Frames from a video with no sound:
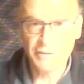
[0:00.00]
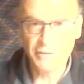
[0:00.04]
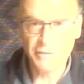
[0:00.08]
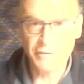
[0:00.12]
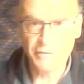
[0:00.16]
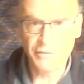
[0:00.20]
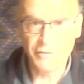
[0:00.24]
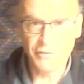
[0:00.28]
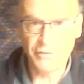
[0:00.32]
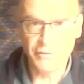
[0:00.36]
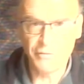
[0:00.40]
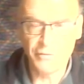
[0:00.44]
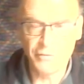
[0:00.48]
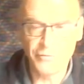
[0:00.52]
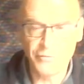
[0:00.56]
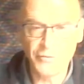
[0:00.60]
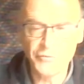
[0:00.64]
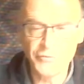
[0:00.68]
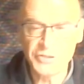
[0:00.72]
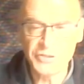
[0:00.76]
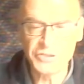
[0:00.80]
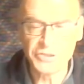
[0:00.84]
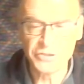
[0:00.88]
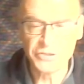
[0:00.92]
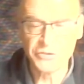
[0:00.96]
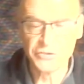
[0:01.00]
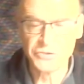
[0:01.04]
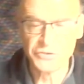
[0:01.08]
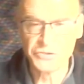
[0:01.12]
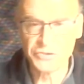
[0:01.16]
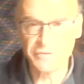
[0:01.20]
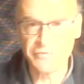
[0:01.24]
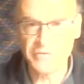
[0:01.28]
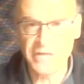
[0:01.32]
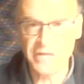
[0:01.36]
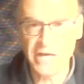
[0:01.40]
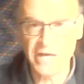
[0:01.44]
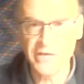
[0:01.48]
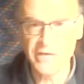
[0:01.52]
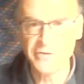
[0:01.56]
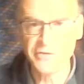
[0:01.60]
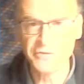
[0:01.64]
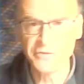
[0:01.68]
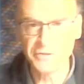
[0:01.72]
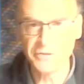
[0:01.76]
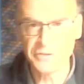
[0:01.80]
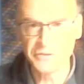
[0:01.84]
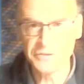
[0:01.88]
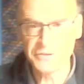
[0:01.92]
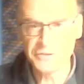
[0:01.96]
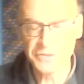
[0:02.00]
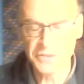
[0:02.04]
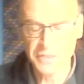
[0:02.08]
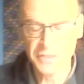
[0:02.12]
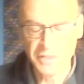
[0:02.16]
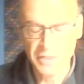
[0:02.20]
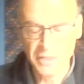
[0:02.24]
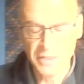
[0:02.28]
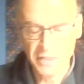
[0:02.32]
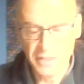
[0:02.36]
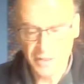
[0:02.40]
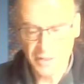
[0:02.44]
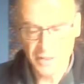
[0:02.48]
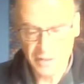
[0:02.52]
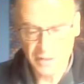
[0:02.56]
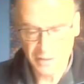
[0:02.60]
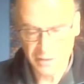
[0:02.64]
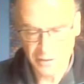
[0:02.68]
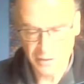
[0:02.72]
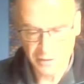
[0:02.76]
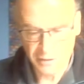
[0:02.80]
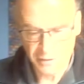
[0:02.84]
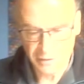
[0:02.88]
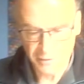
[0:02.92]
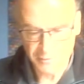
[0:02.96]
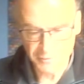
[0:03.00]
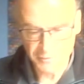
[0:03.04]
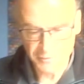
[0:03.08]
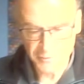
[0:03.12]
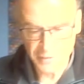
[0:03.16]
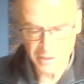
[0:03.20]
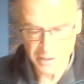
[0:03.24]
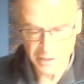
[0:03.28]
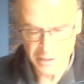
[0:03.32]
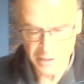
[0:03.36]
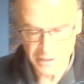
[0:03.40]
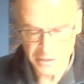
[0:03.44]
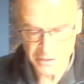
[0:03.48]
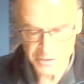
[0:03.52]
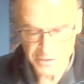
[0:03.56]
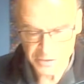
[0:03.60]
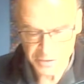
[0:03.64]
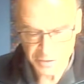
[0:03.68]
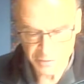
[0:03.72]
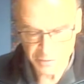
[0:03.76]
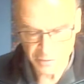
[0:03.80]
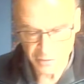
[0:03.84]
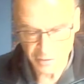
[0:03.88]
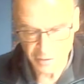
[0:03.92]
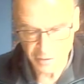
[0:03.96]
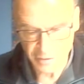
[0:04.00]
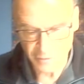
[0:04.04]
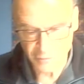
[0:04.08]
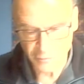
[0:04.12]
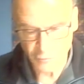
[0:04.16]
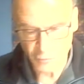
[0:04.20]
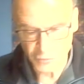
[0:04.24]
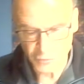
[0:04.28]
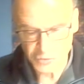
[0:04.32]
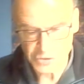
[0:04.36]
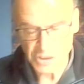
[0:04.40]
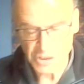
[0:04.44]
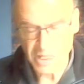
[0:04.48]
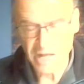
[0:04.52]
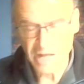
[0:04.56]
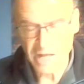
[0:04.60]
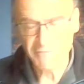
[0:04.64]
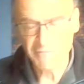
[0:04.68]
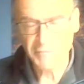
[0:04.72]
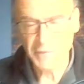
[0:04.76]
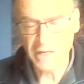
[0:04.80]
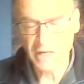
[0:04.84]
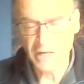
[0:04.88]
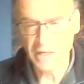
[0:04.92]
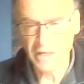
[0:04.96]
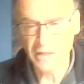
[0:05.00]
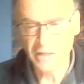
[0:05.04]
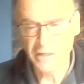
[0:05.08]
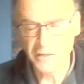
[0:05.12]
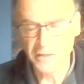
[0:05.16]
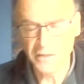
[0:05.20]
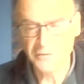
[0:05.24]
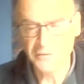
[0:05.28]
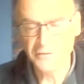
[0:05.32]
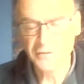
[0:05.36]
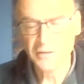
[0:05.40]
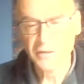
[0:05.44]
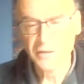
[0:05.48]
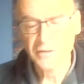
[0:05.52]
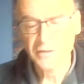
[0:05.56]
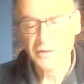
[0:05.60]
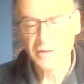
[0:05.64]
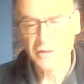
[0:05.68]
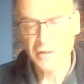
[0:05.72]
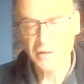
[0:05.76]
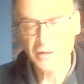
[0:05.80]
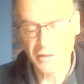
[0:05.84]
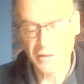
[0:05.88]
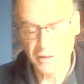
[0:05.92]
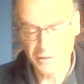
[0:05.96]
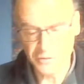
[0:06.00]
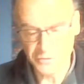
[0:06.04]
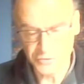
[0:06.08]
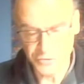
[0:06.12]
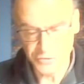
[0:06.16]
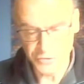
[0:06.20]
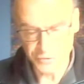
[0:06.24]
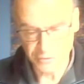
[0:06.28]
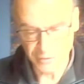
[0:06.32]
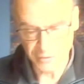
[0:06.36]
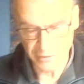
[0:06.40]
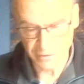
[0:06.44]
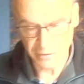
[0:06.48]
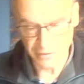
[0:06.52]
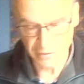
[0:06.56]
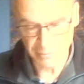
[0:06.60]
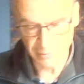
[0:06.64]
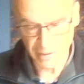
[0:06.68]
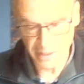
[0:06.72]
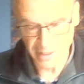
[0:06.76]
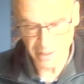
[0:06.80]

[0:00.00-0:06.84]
The dissidence of the 80s is what is left behind during the Blair